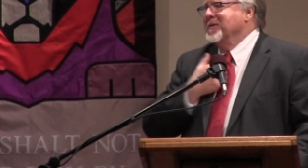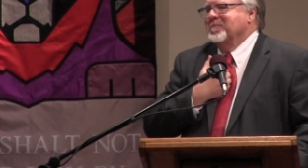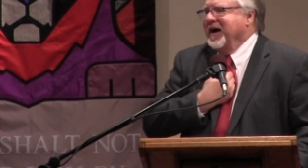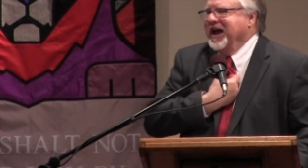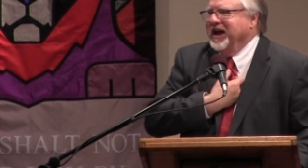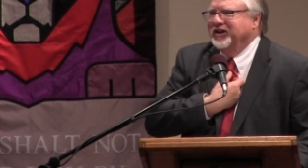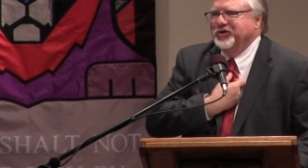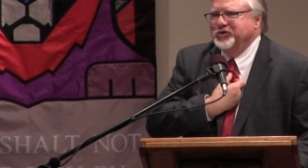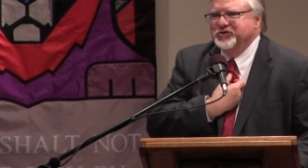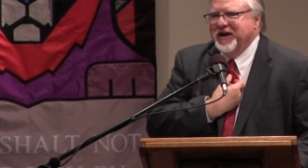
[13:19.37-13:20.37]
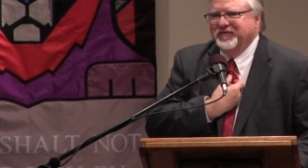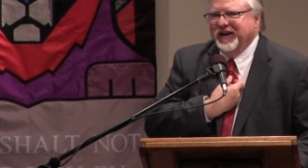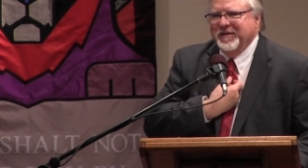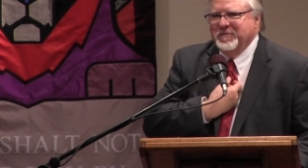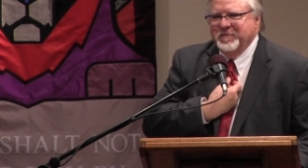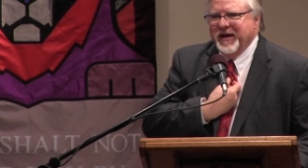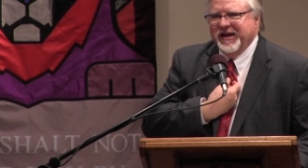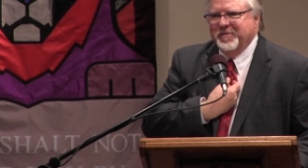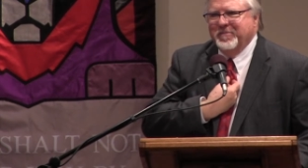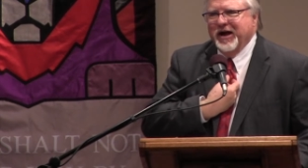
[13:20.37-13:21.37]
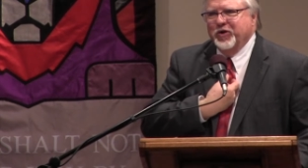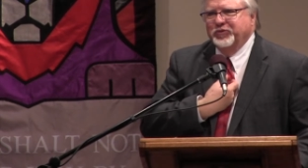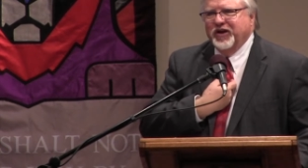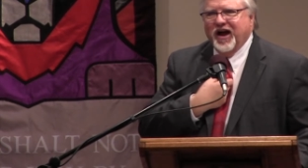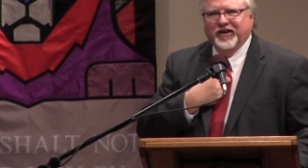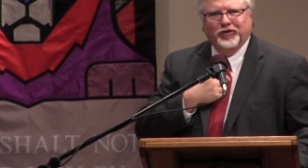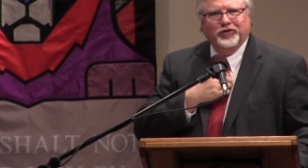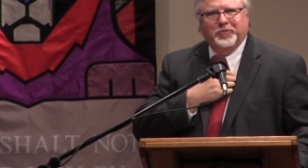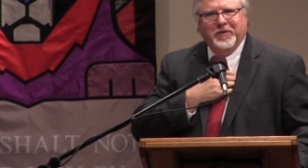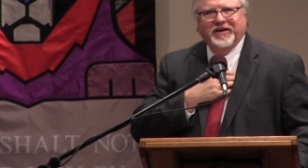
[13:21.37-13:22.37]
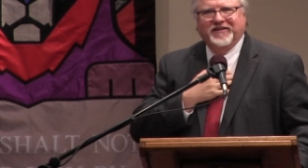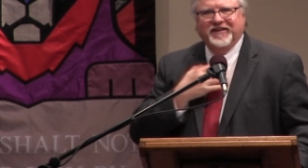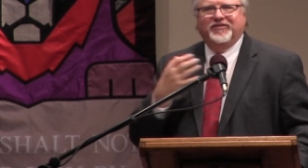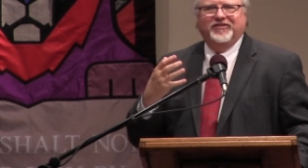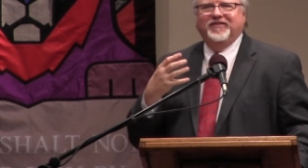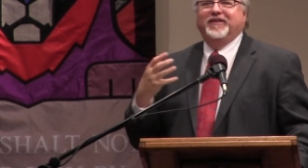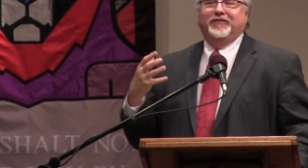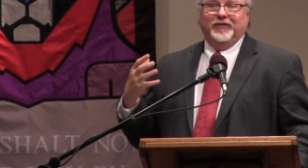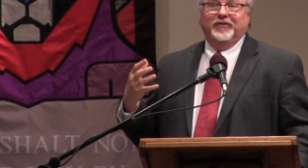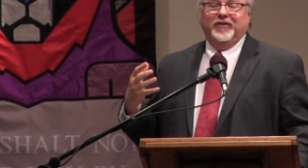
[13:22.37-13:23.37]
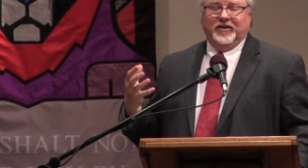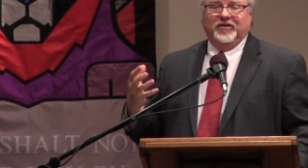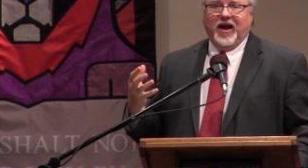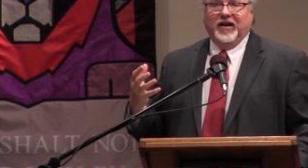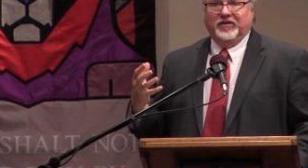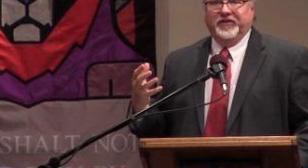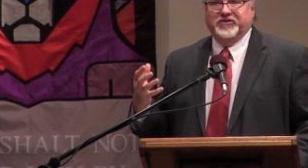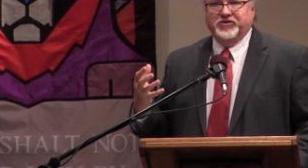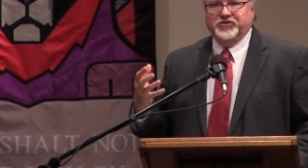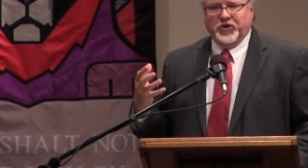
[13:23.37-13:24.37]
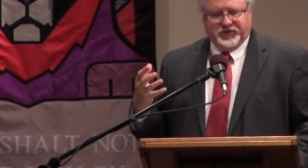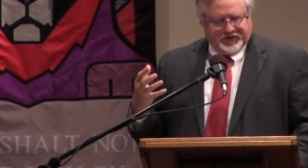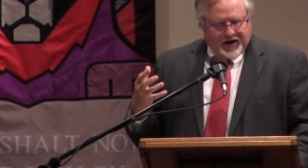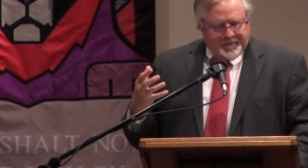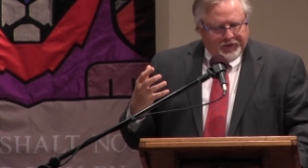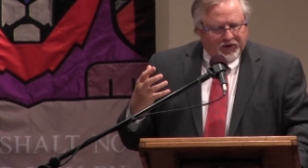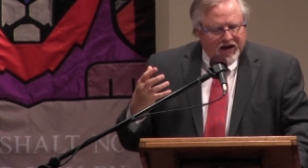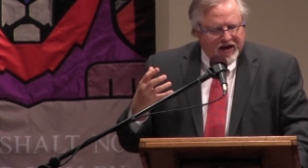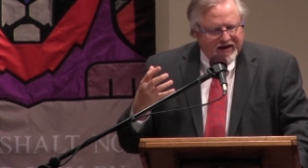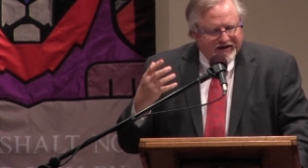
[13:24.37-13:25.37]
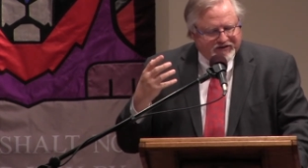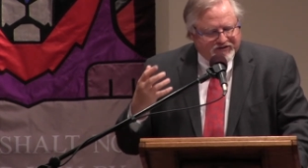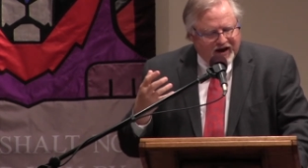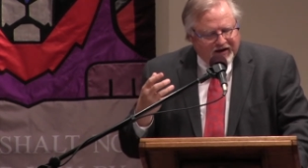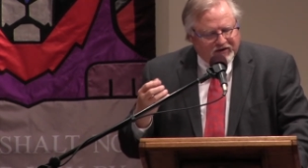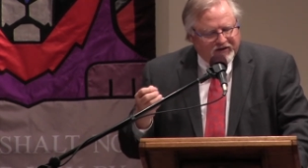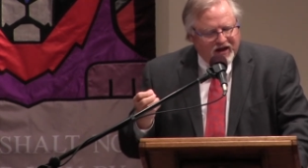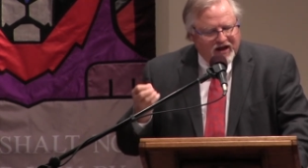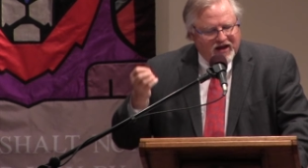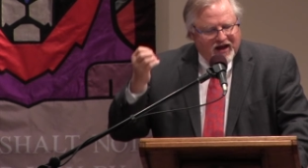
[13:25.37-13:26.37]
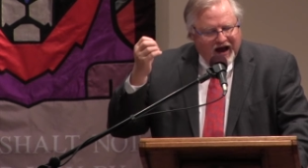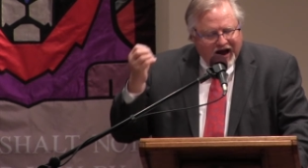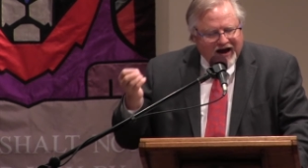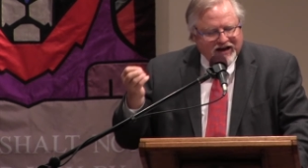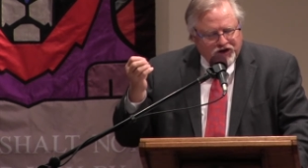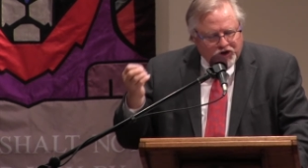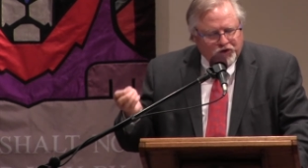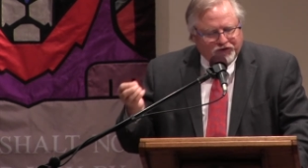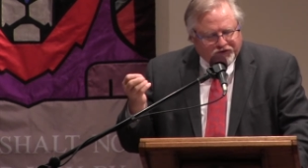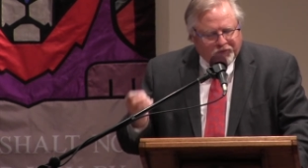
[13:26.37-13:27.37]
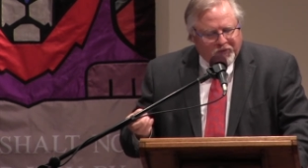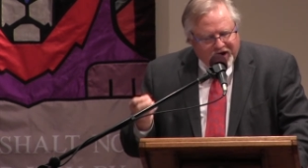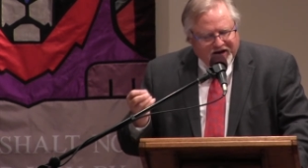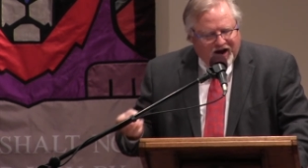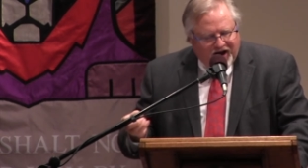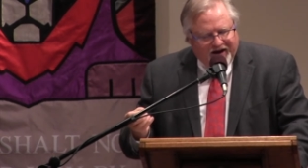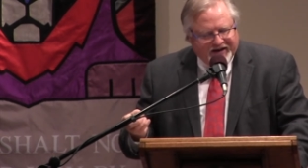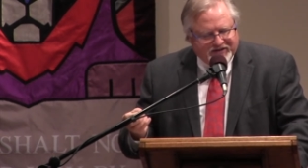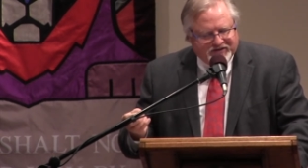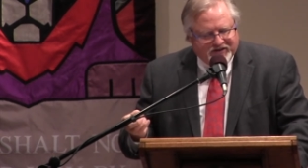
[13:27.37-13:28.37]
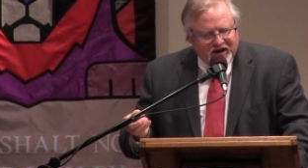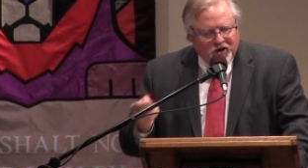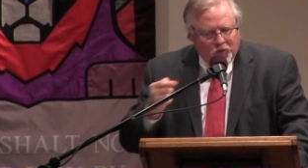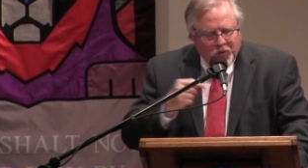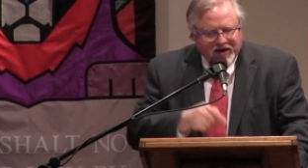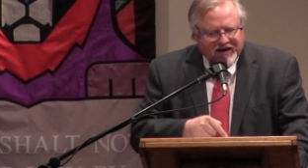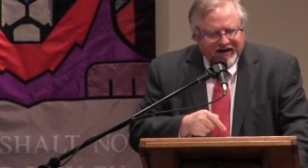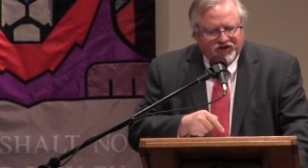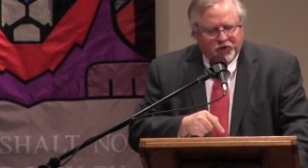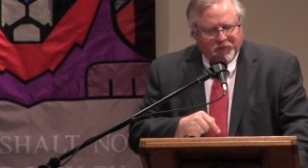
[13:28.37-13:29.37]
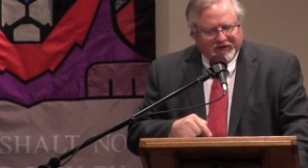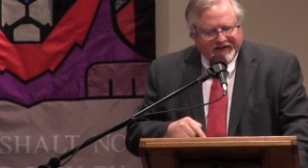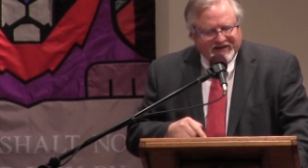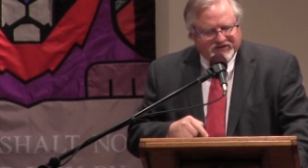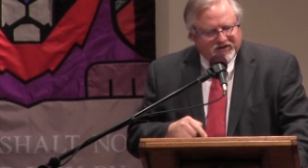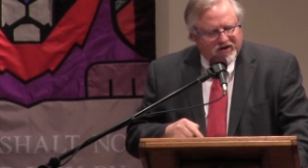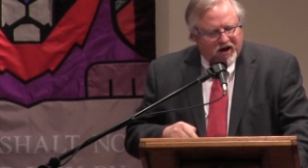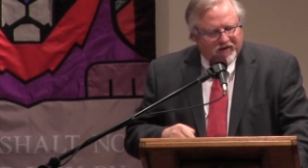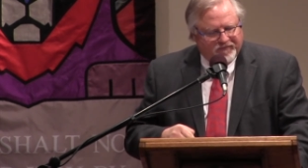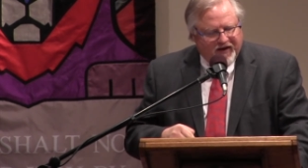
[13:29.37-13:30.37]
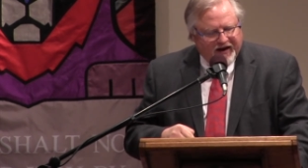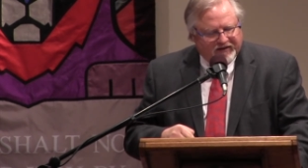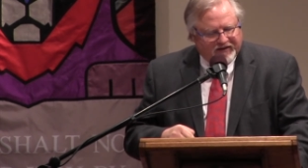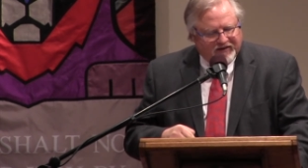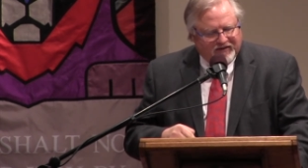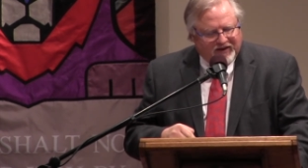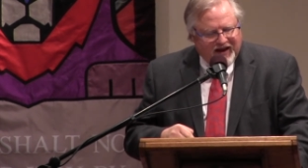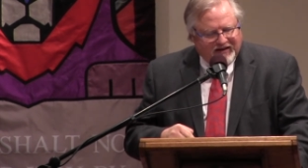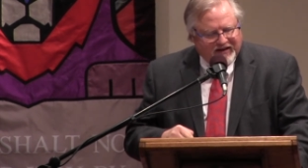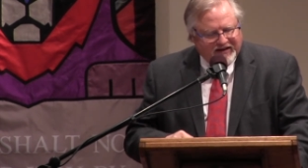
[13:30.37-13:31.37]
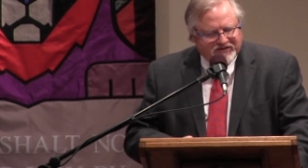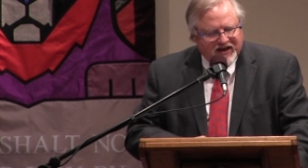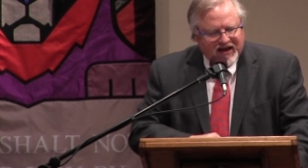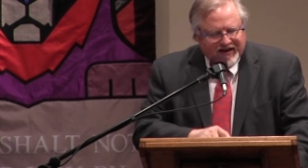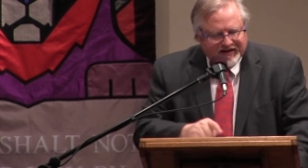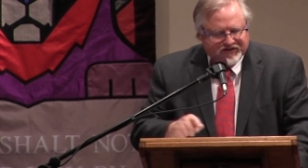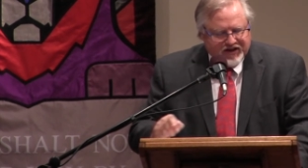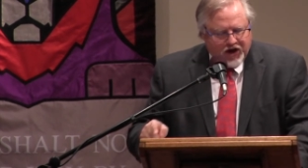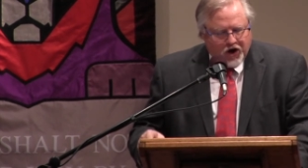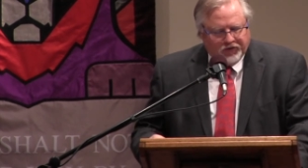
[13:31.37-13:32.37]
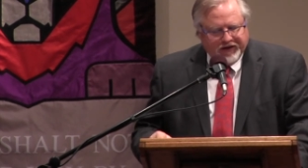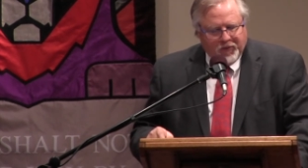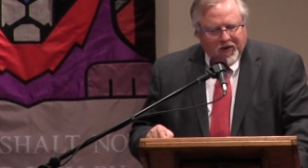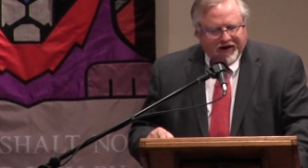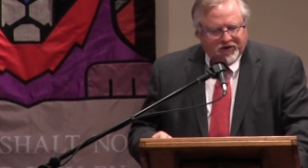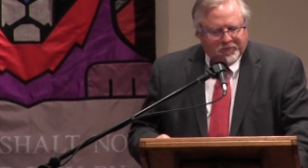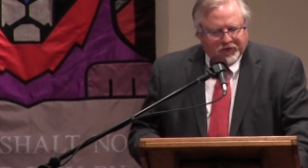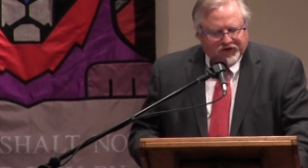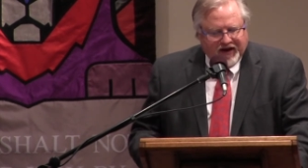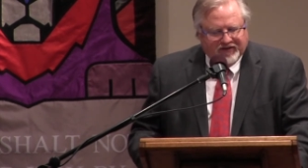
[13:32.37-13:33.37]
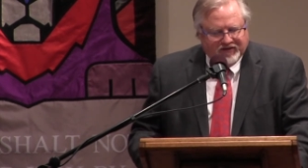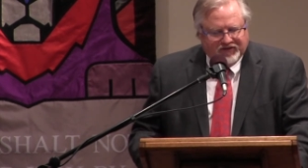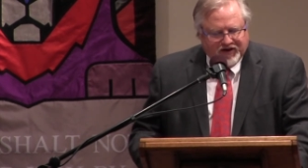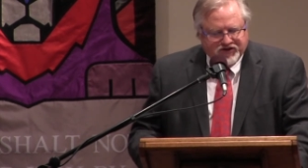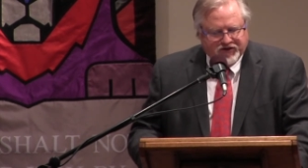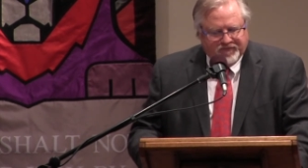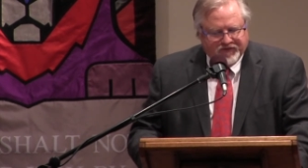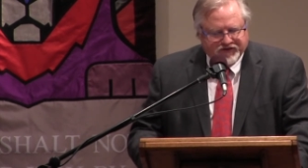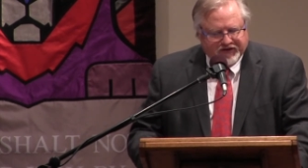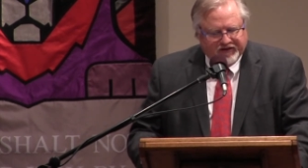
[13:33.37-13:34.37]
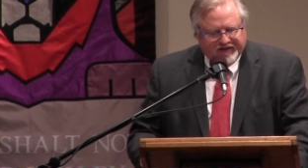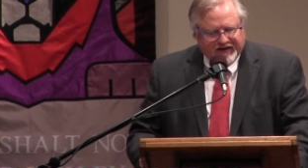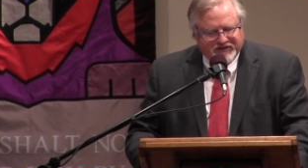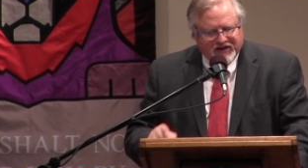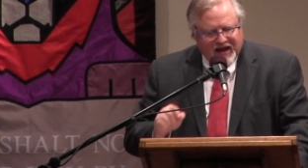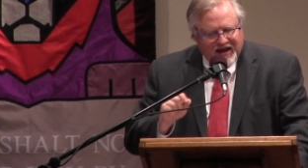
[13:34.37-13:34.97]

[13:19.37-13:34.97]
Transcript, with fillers: my editors never let me make up my own titles, but this, this is a title that's a showstopper. It's titled, I Used to Run ICE. We need to release the nonviolent detainees. It's the only way to protect detention facilities